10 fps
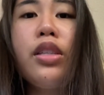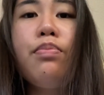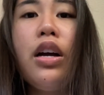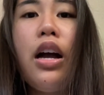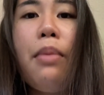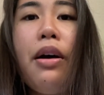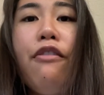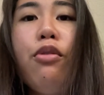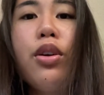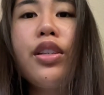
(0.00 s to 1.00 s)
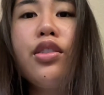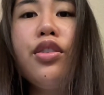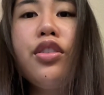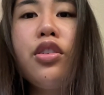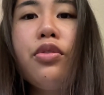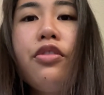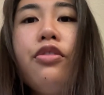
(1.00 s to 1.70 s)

but about forcing students to